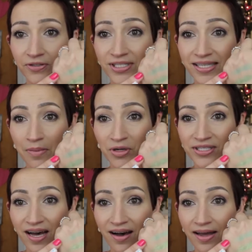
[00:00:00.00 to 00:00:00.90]
For
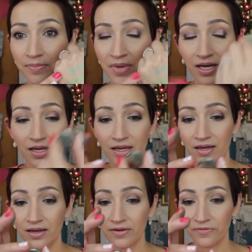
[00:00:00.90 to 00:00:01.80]
summertime,
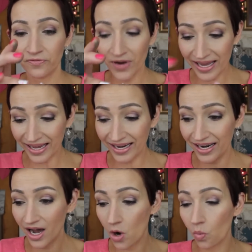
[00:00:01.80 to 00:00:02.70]

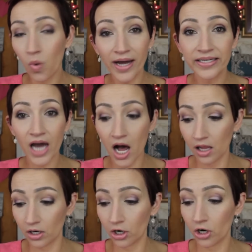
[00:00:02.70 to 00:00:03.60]
freaking
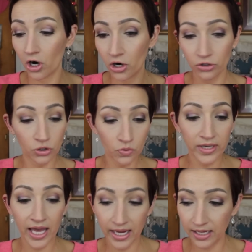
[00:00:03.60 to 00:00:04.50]
$1. Are you
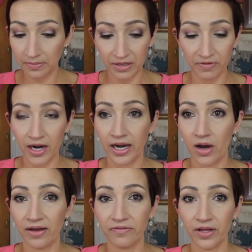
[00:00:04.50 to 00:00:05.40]
kidding me right
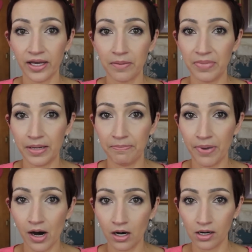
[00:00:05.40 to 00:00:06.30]
now? I feel like I'm being
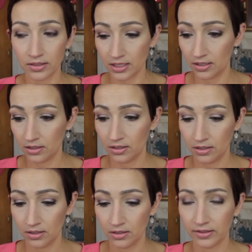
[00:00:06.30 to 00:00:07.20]
punked.
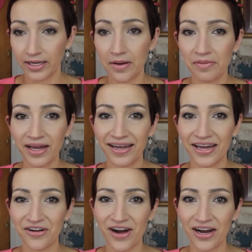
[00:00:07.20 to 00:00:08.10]
Like I'm going to
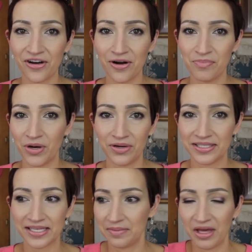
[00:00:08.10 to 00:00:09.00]
get a credit card bill and
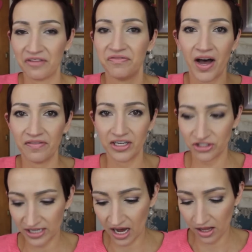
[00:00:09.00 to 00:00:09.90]
it's going to be like
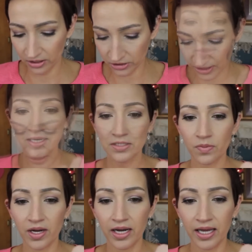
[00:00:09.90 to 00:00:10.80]
$500. This
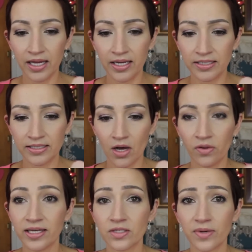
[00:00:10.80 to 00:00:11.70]
one is,
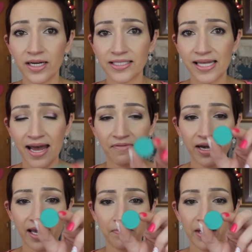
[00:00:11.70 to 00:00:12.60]
oh this one doesn't have a
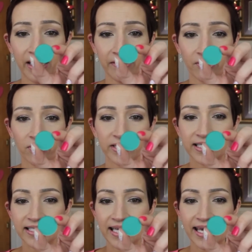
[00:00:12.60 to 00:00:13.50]
name either.
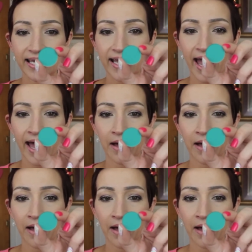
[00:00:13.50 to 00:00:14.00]
CM11.